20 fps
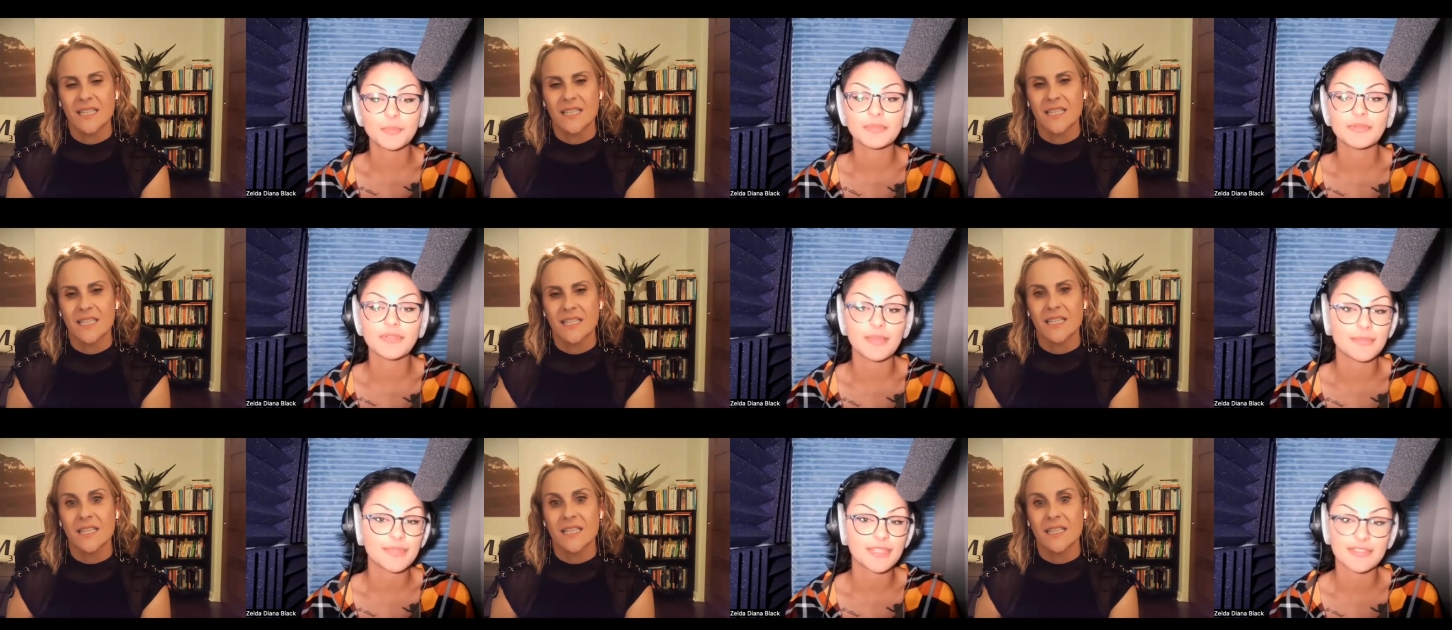
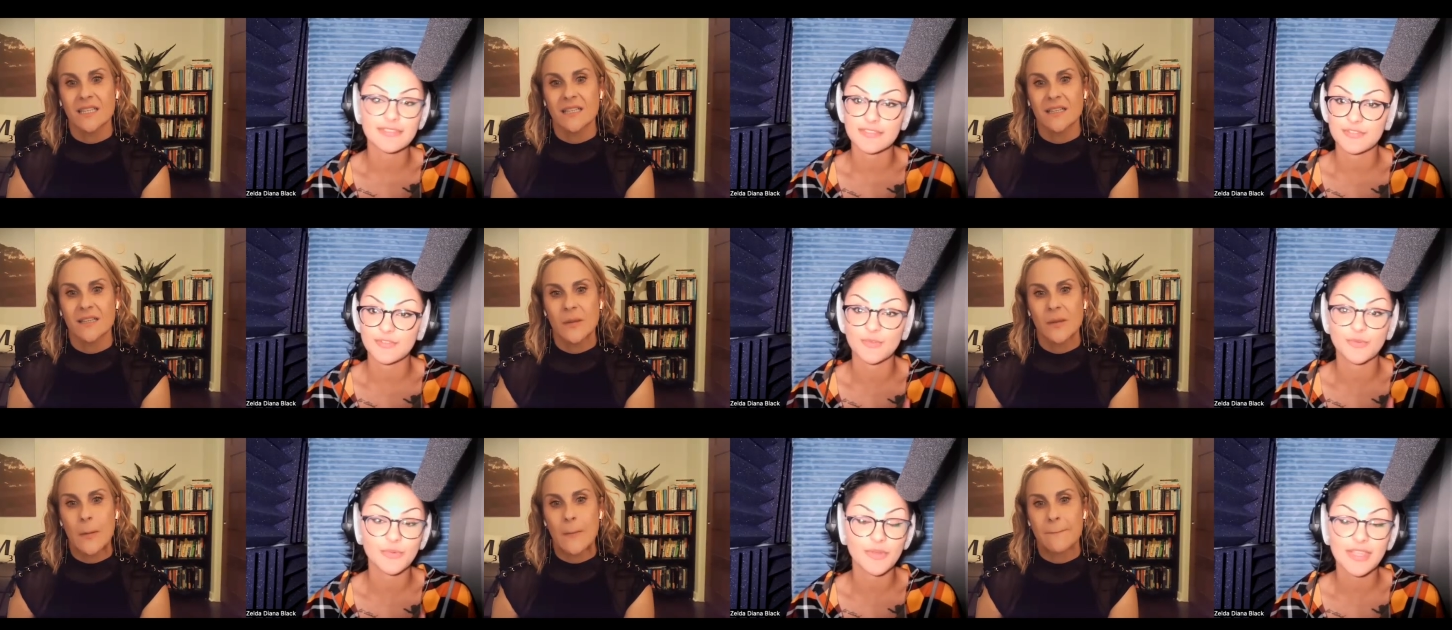Speaker 1: plumbing
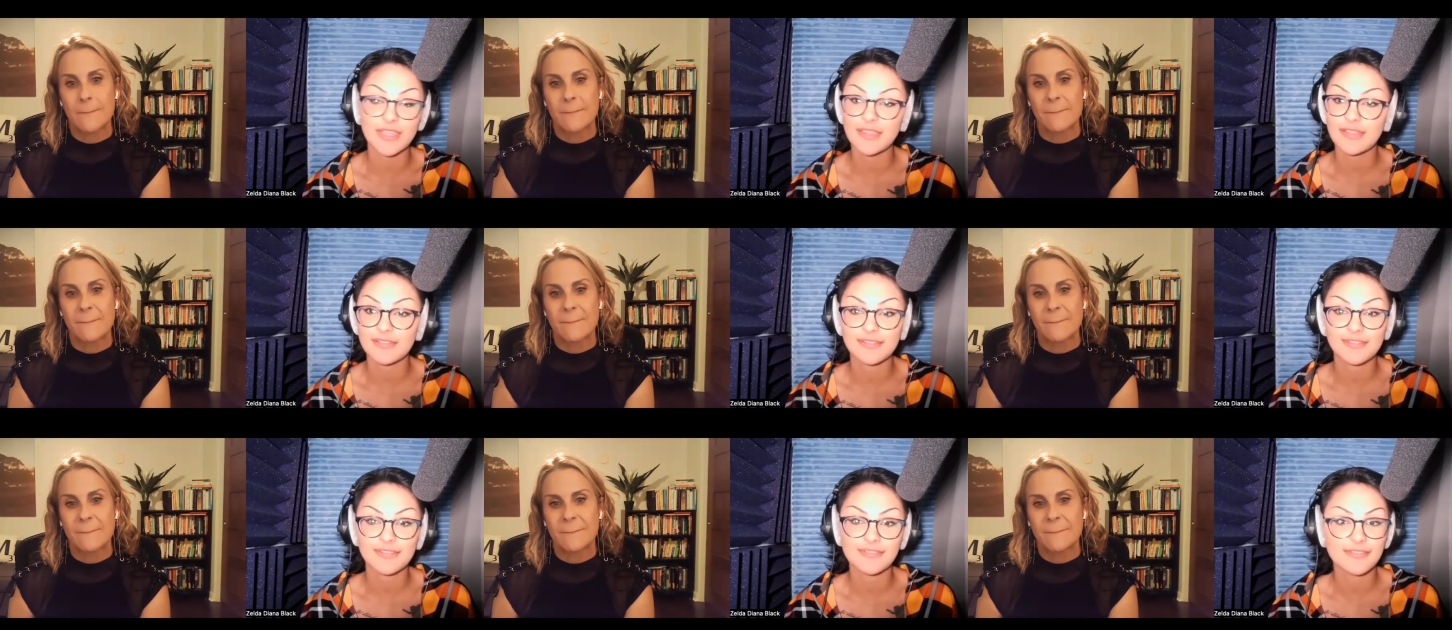is
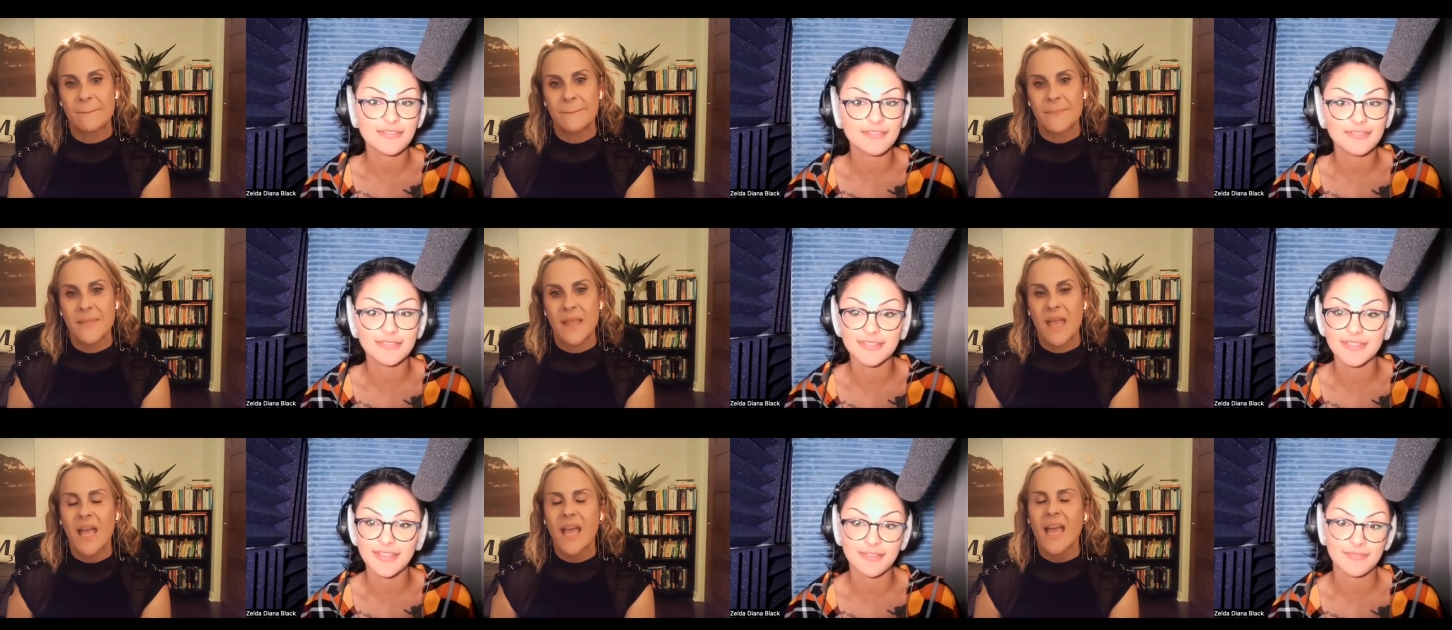great,
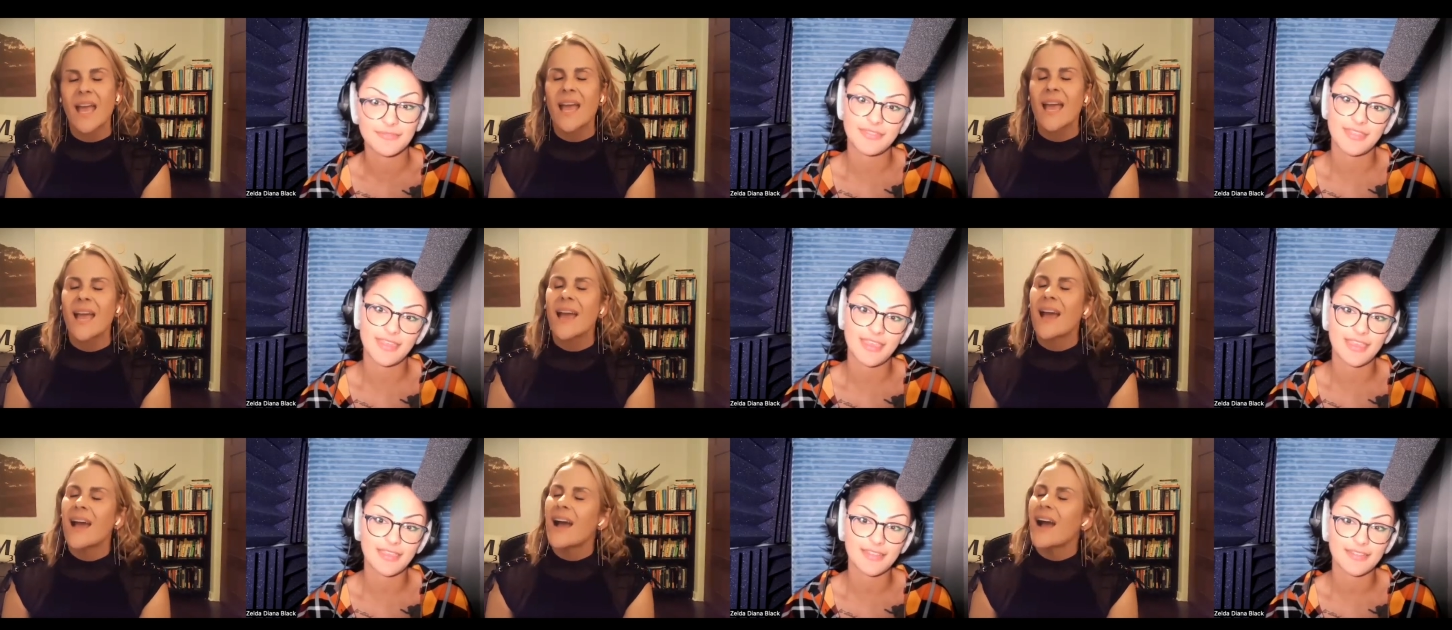
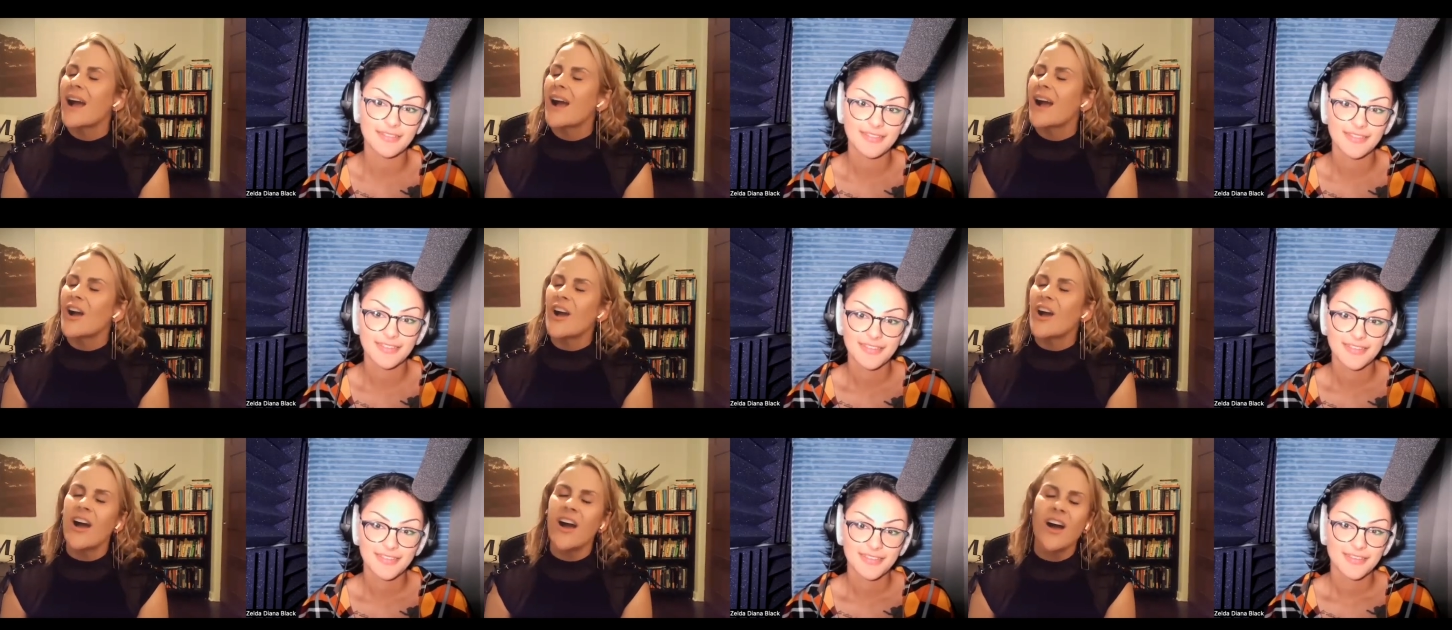love that.
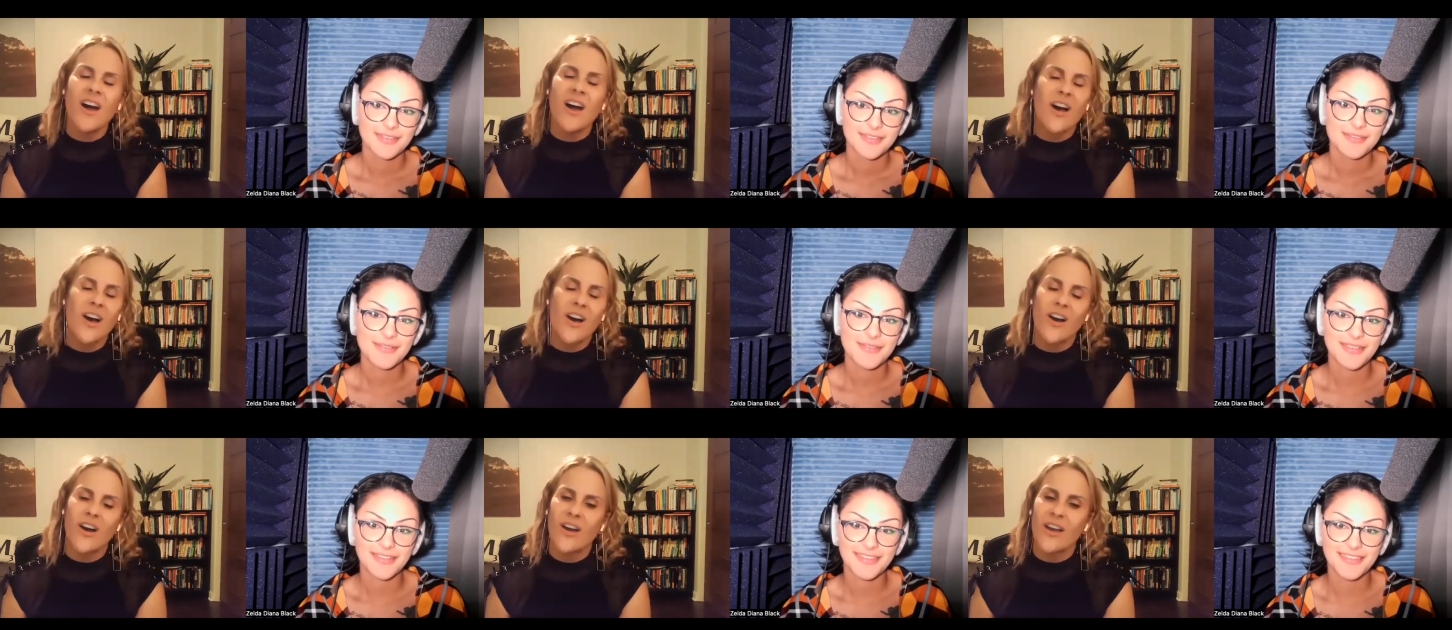
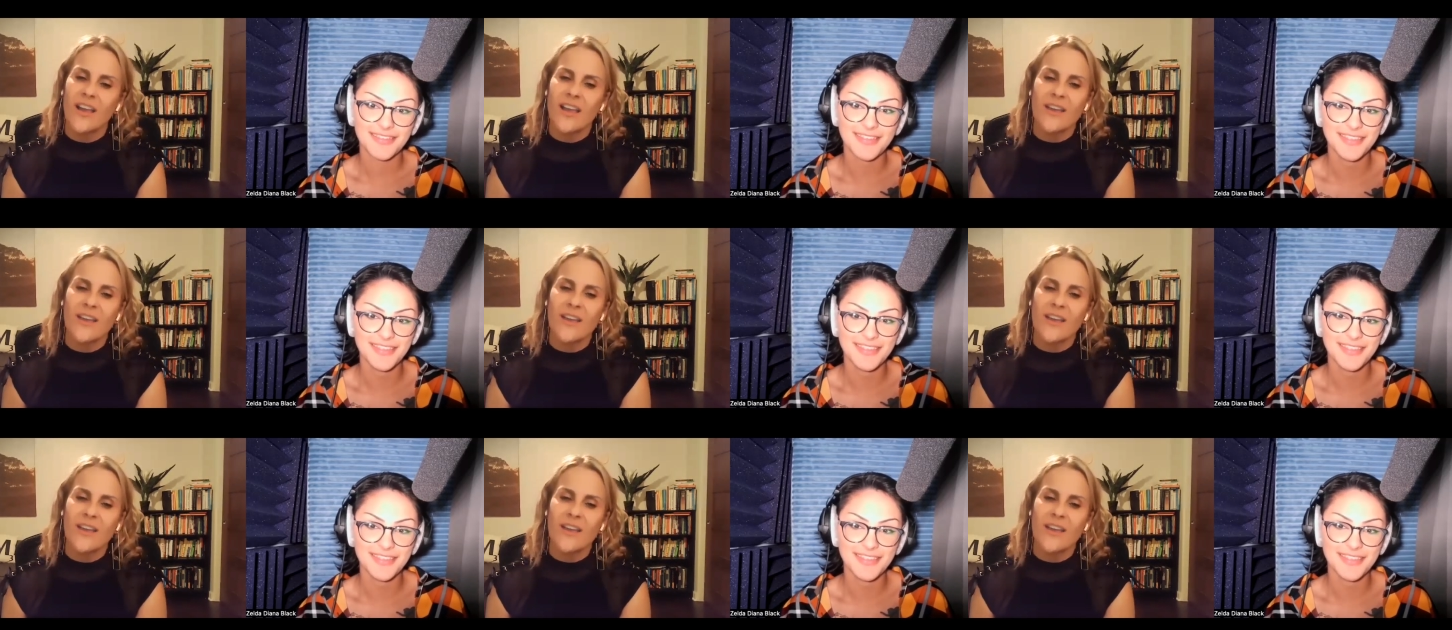Oh,